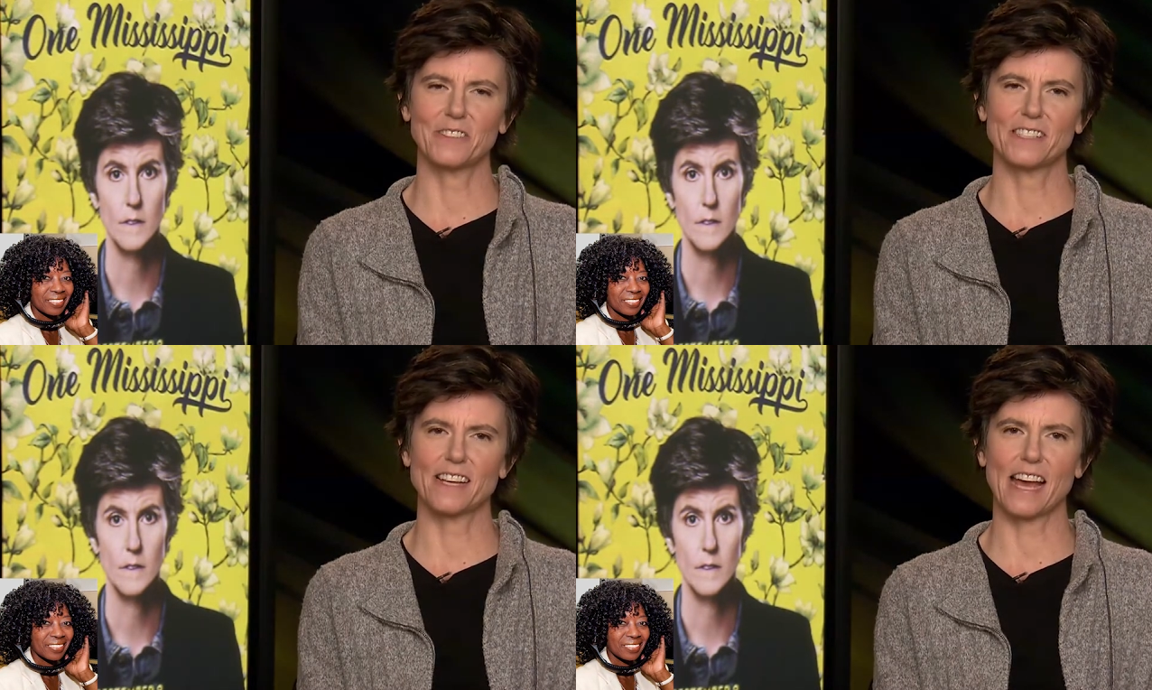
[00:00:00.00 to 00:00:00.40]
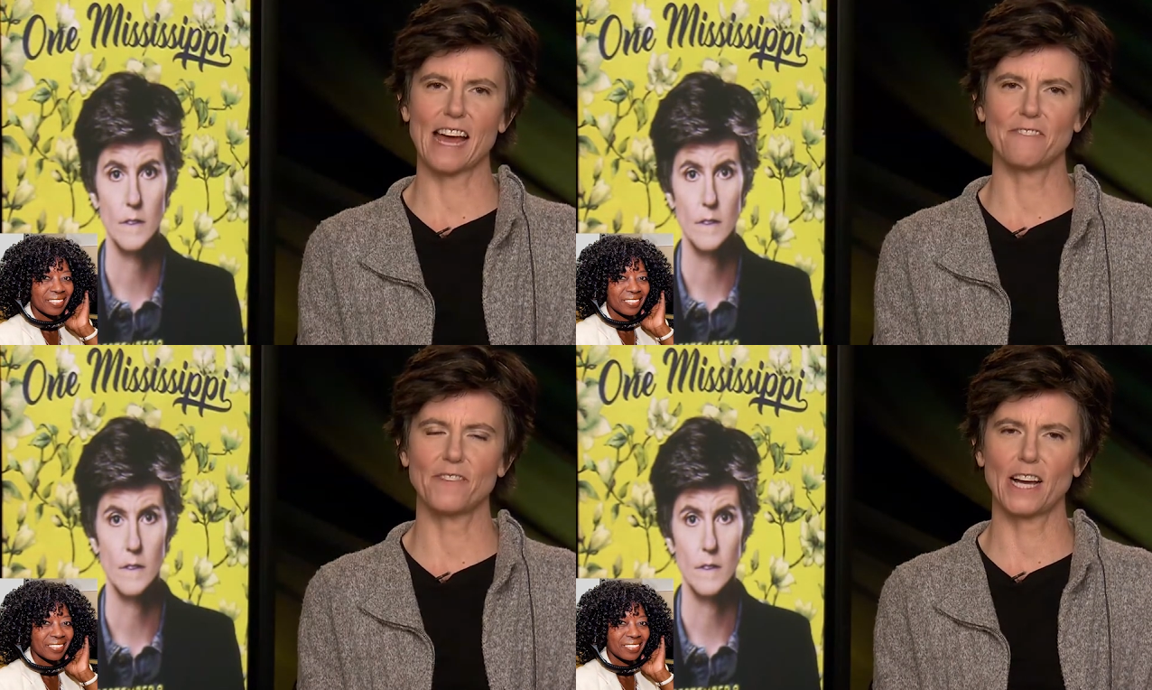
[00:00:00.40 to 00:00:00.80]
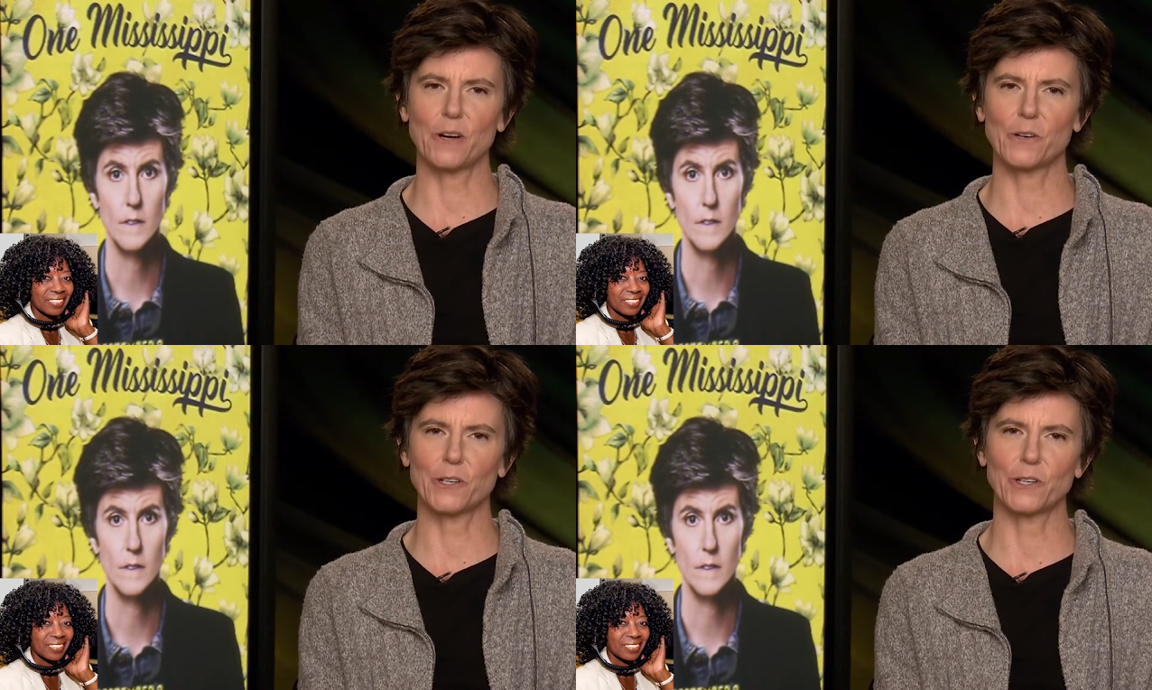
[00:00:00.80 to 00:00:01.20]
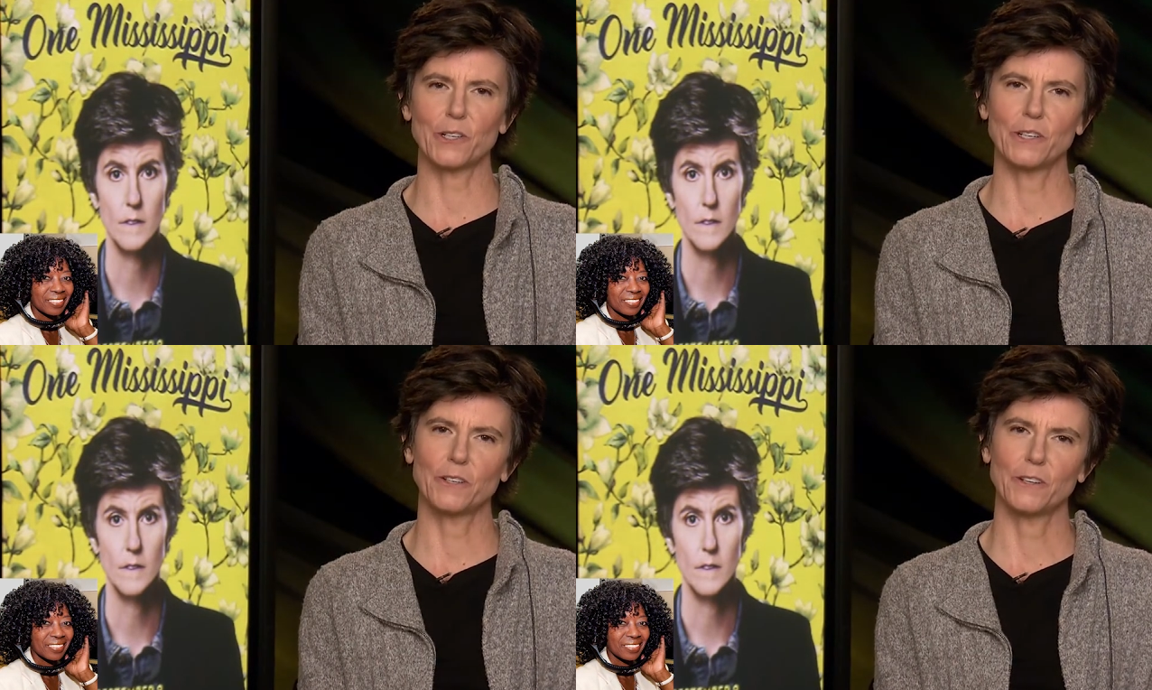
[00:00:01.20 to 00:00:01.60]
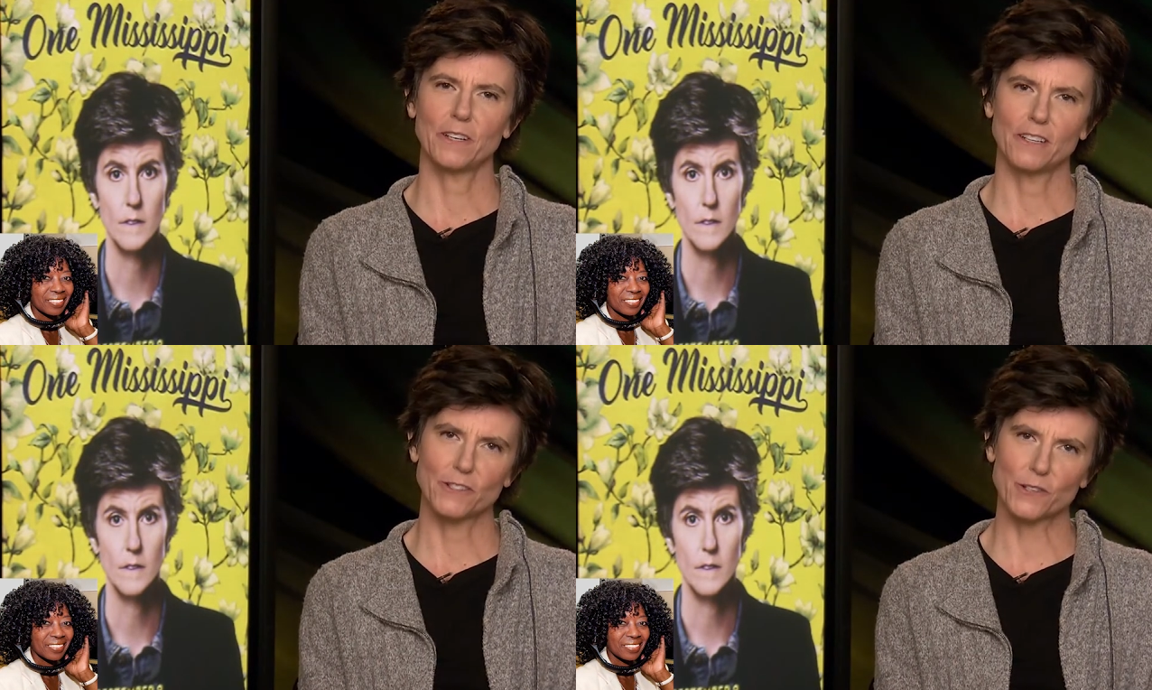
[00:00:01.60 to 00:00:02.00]
Speaker 1: it's a half hour
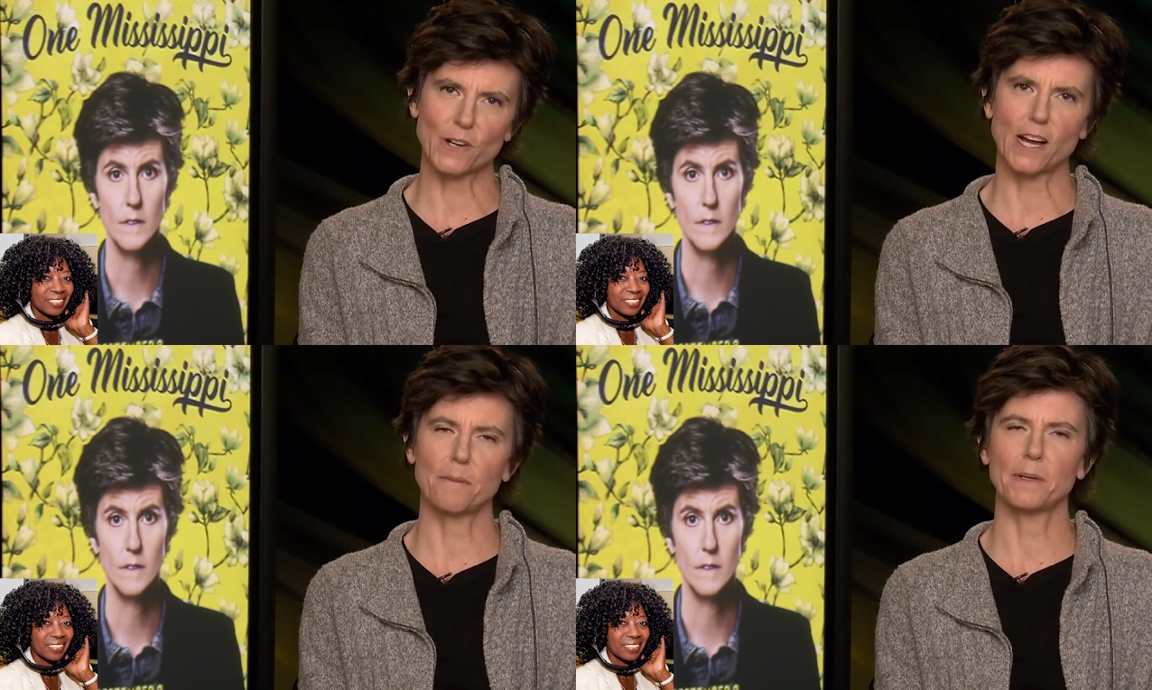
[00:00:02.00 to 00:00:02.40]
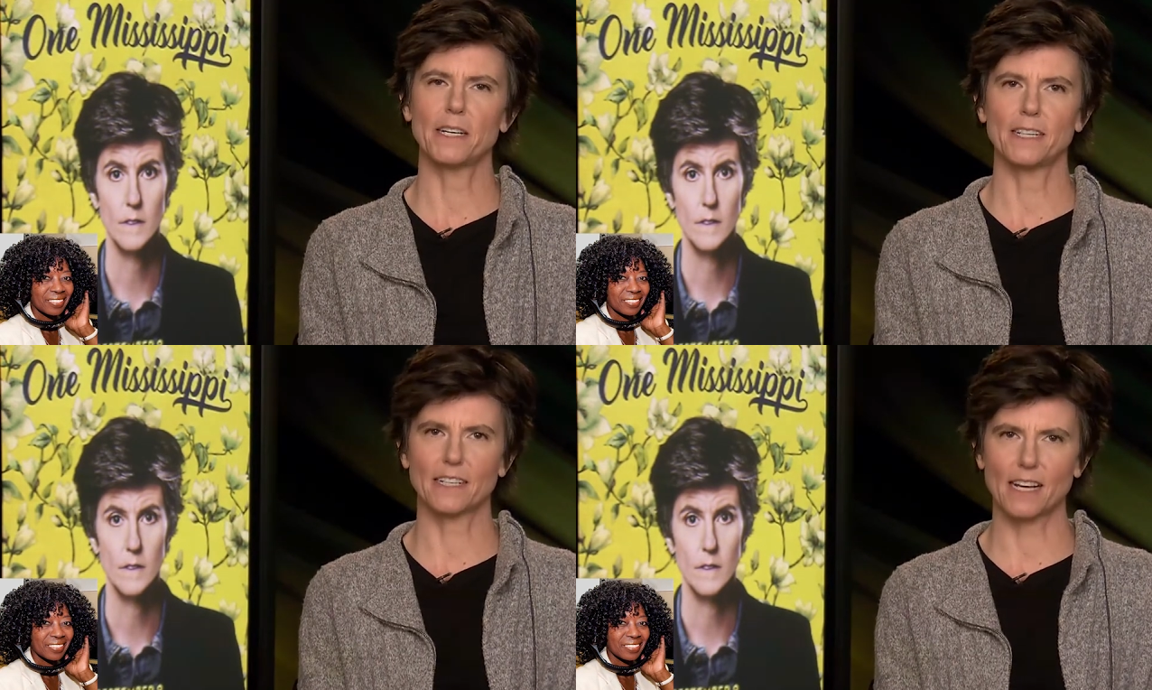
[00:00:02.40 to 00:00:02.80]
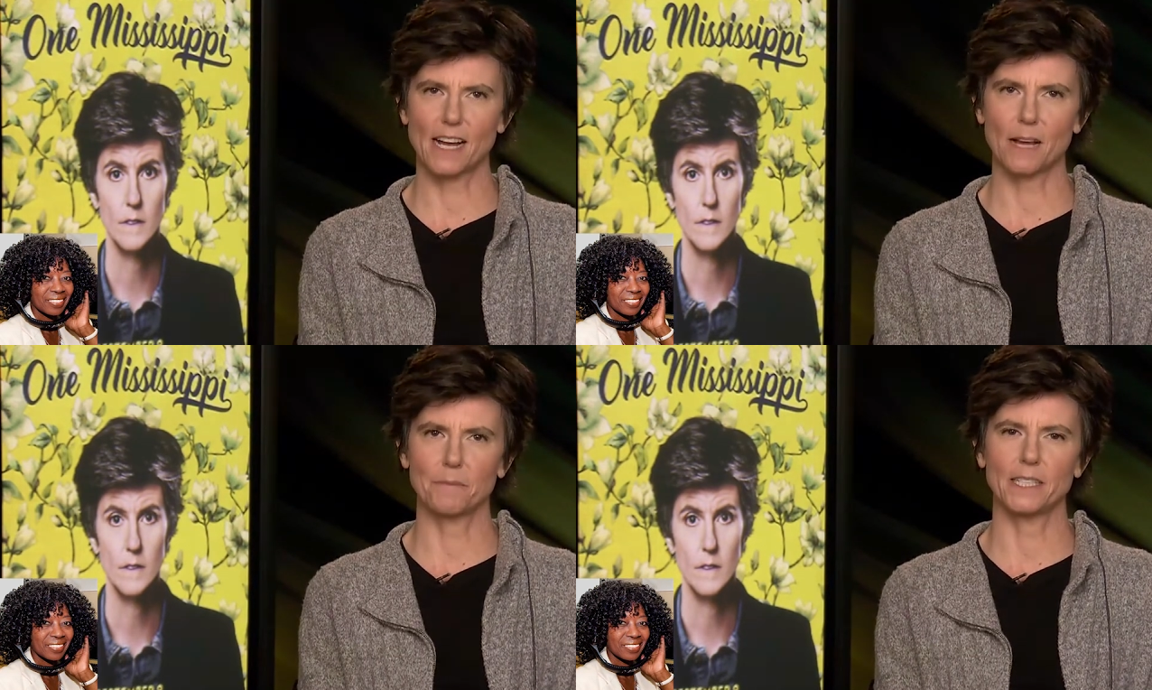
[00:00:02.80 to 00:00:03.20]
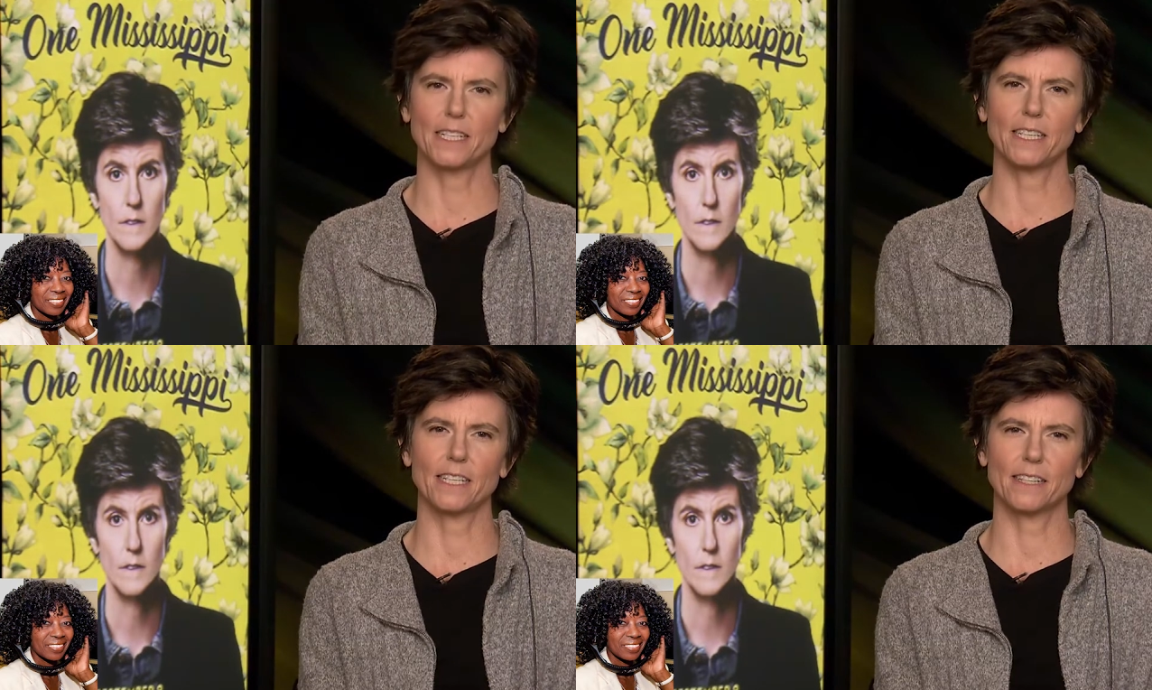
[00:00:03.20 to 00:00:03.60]
drama, comedy.